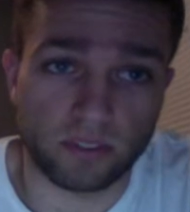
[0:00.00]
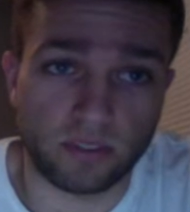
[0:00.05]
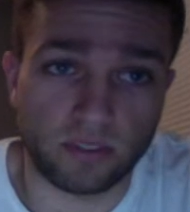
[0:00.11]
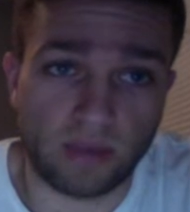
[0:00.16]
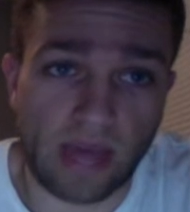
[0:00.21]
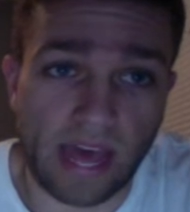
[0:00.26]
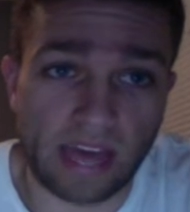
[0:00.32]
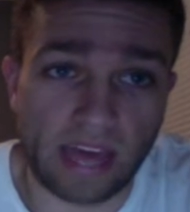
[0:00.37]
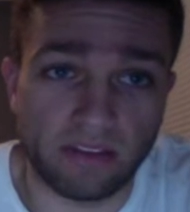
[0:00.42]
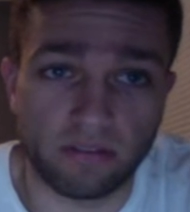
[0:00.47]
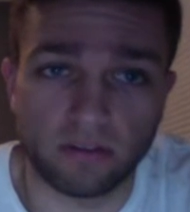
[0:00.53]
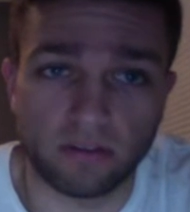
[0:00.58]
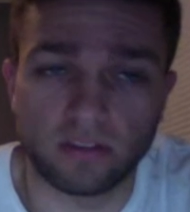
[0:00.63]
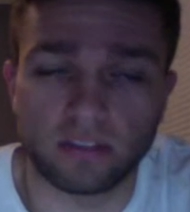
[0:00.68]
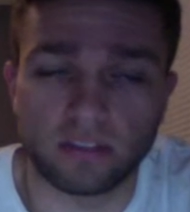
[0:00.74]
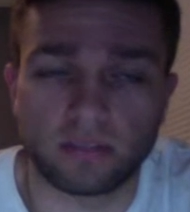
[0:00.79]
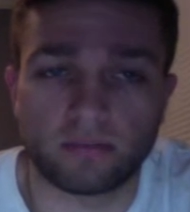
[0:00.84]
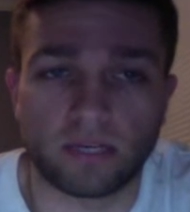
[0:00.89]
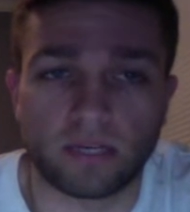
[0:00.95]
to add for
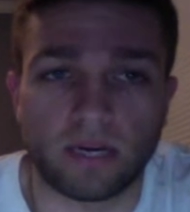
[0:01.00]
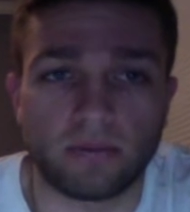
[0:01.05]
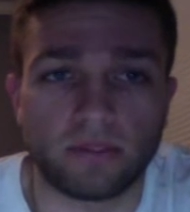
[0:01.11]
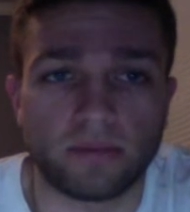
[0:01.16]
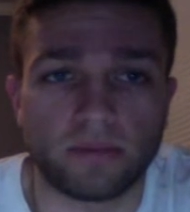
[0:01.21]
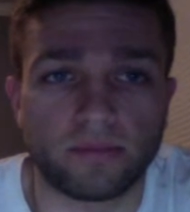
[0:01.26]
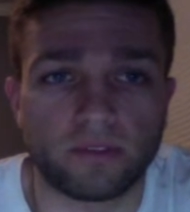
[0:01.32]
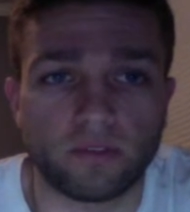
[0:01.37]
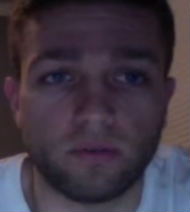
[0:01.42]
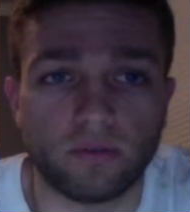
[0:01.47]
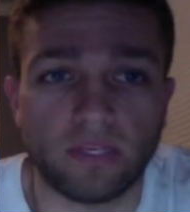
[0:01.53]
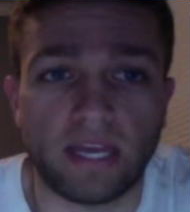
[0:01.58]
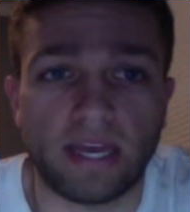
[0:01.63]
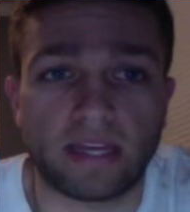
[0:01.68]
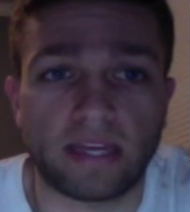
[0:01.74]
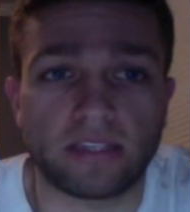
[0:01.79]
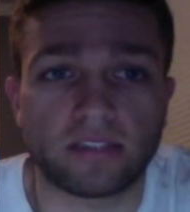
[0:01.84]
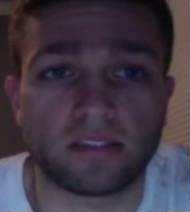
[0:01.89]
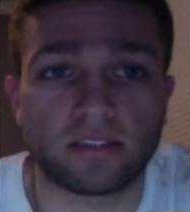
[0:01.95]
this problem.
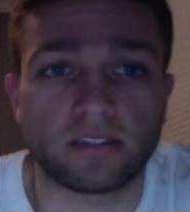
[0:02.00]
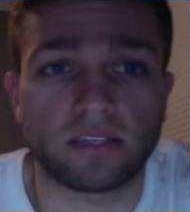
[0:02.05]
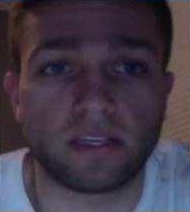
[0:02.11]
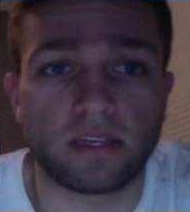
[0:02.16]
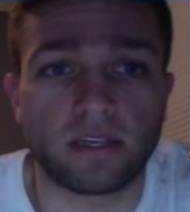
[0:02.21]
3x